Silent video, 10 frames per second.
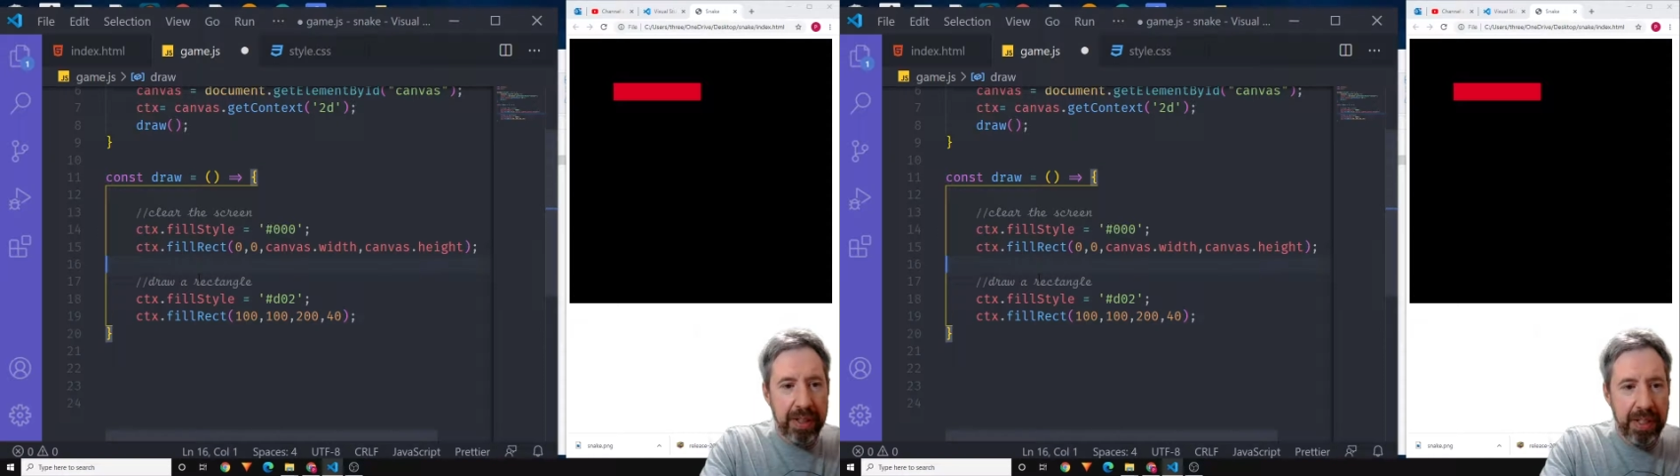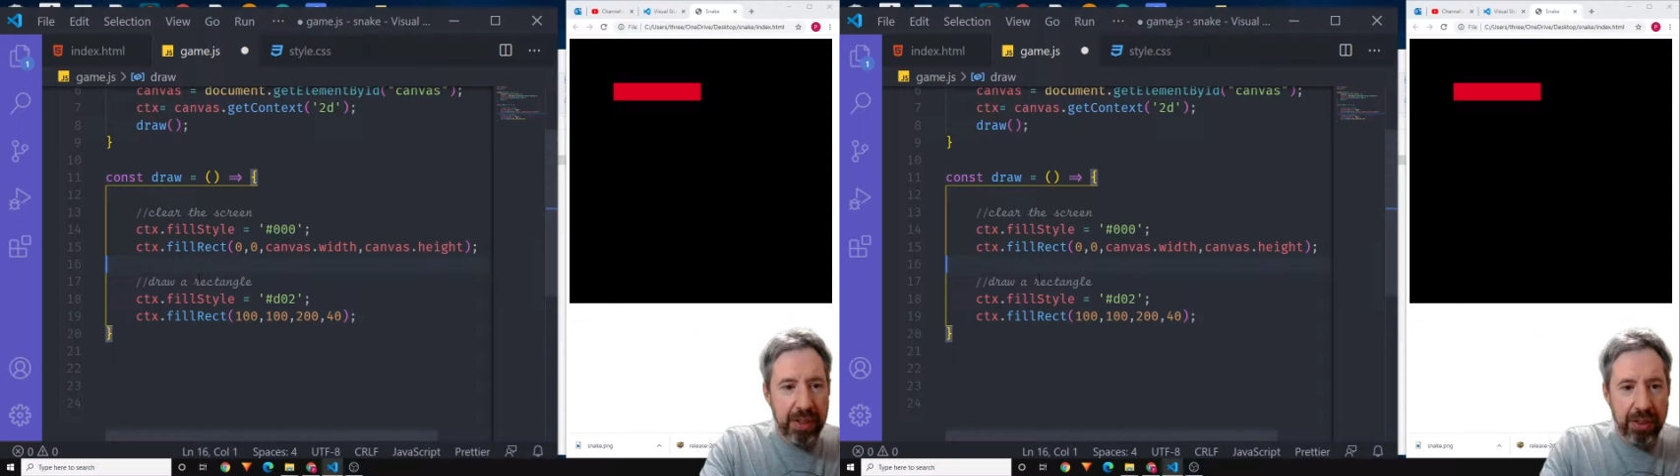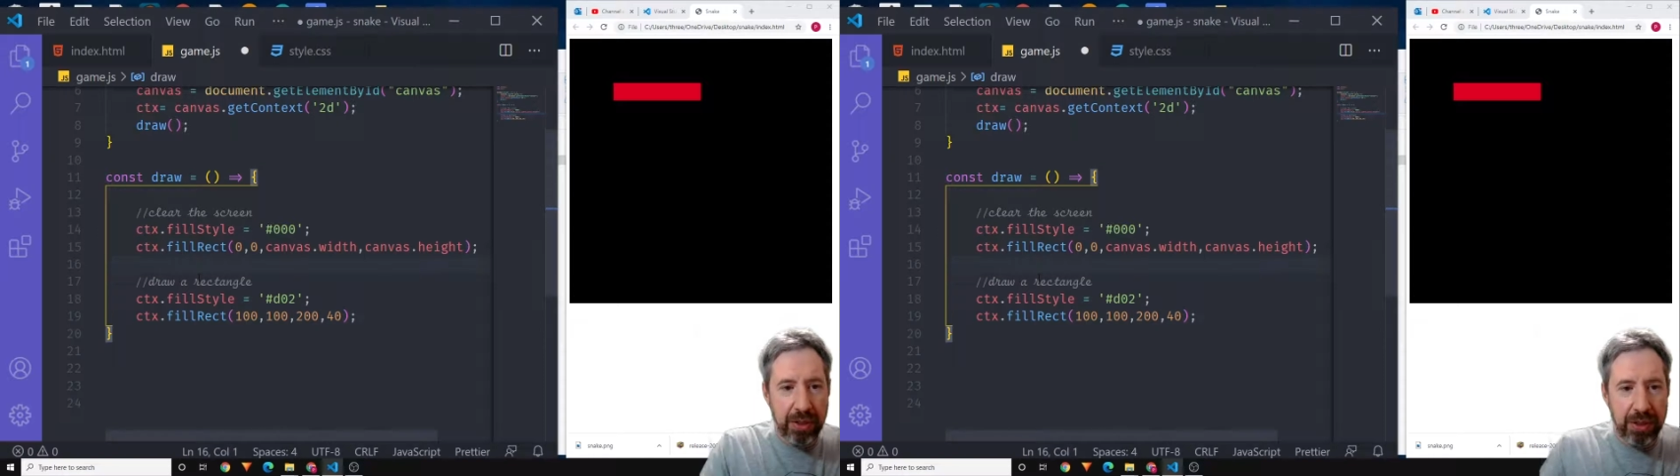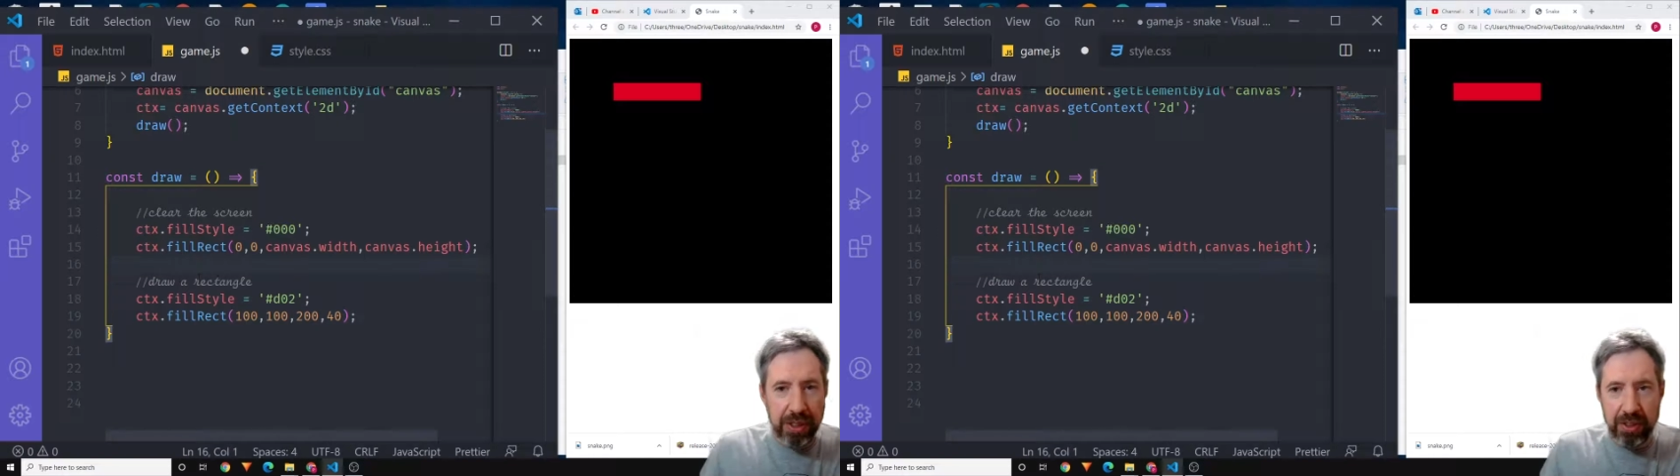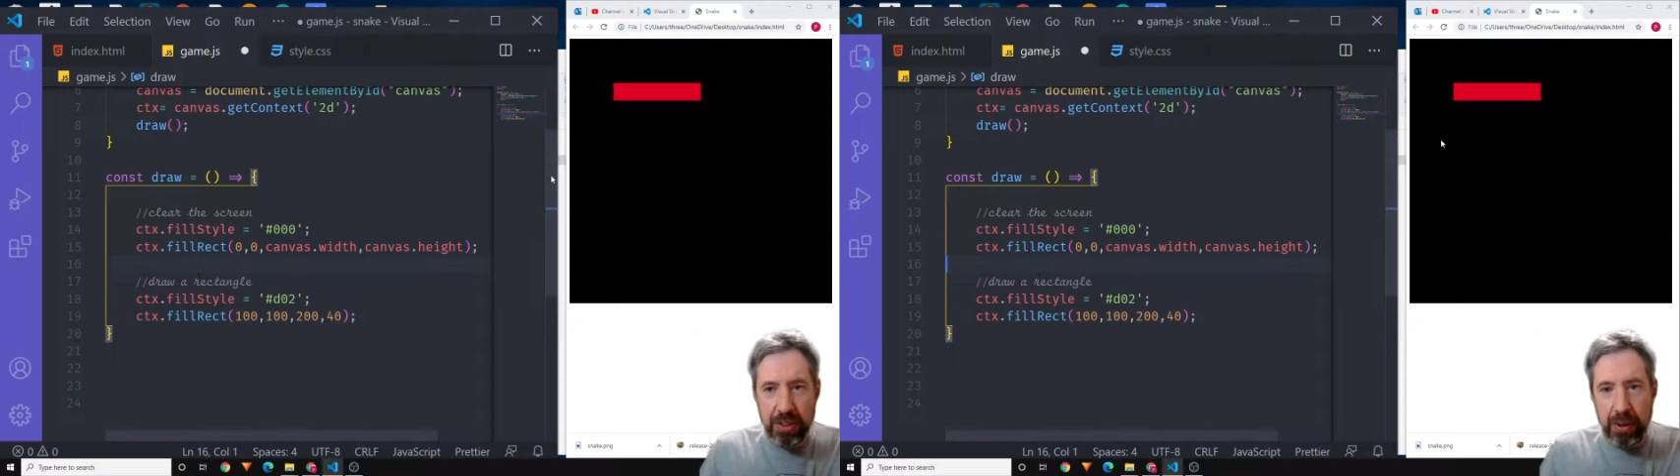It's
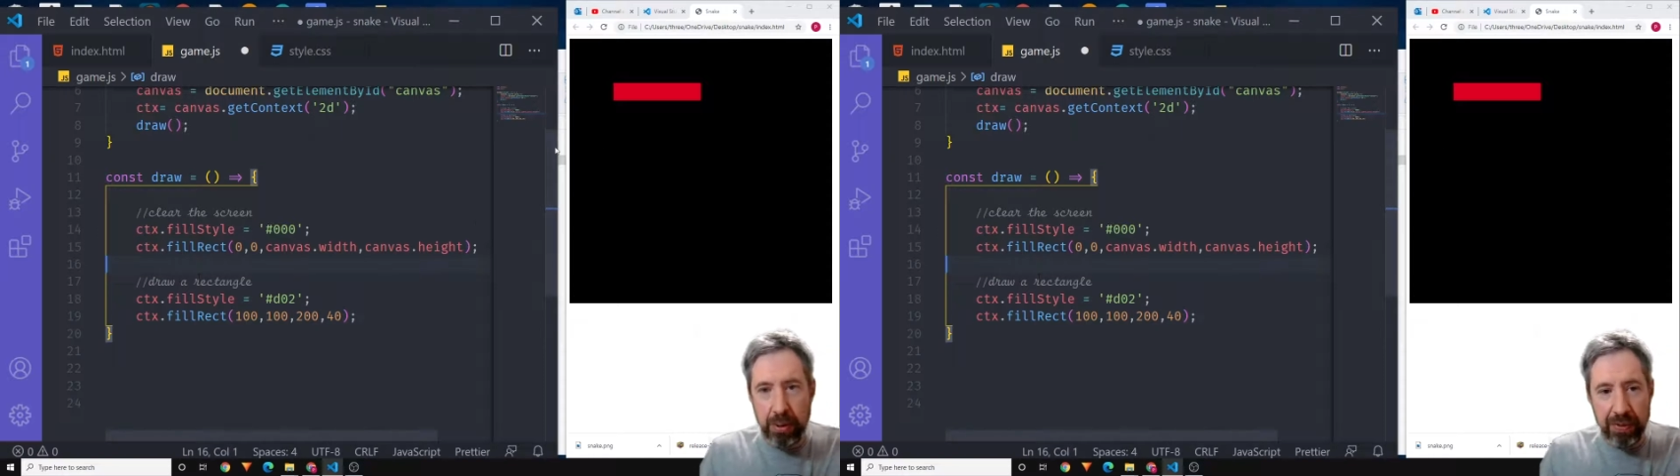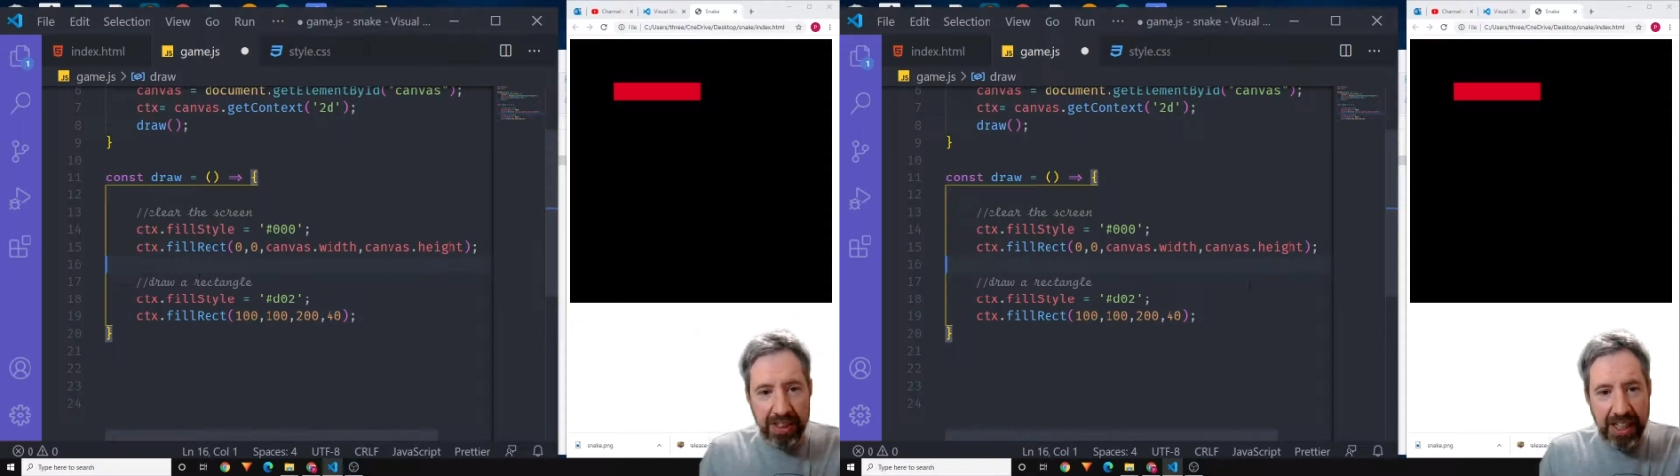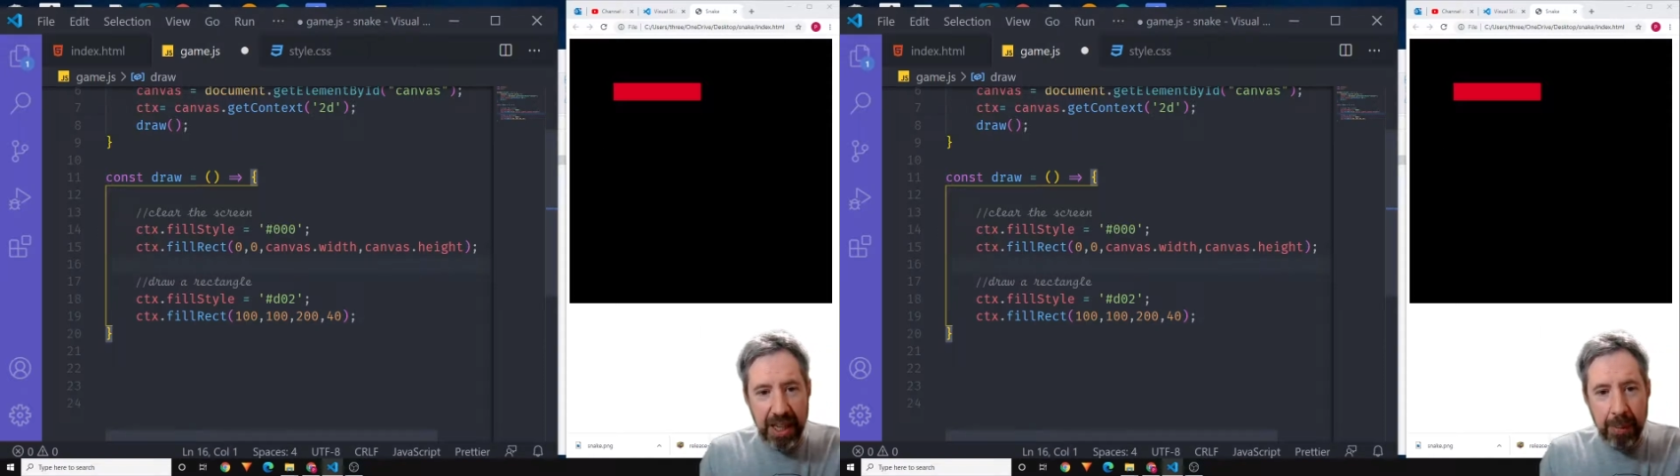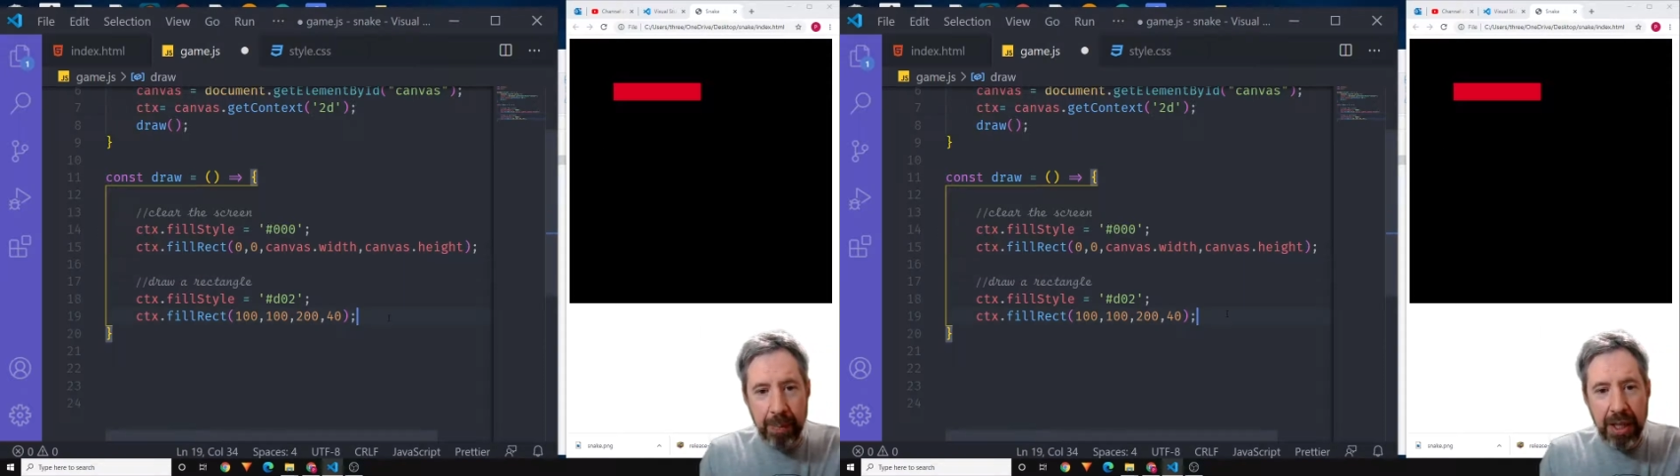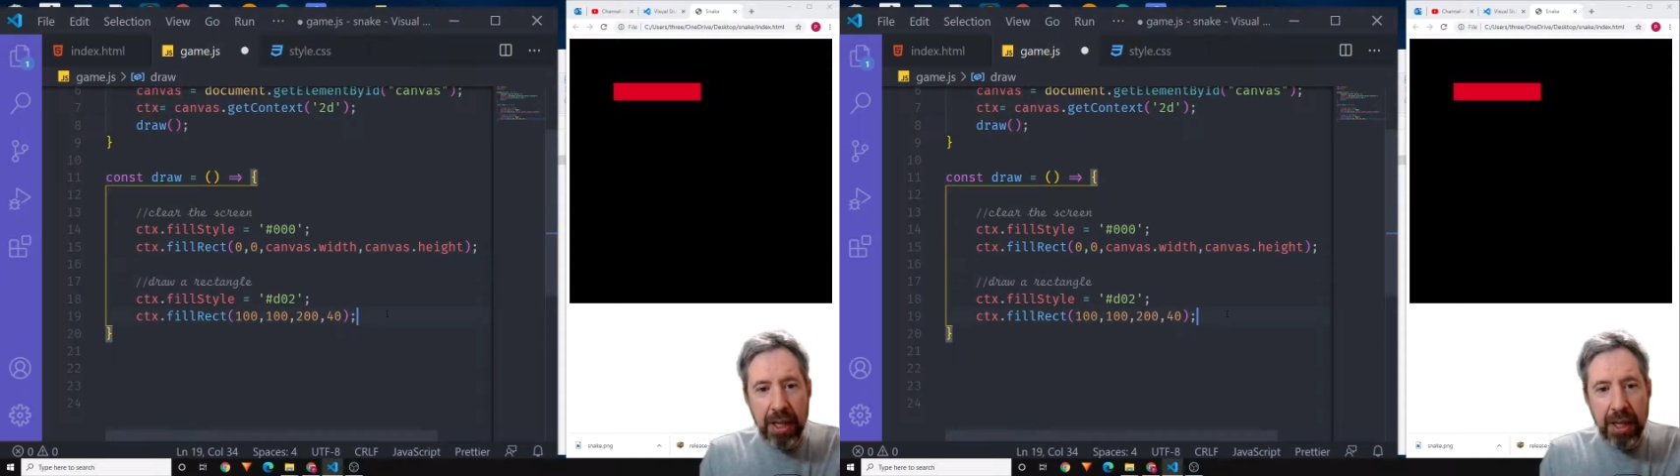nothing to do with the game.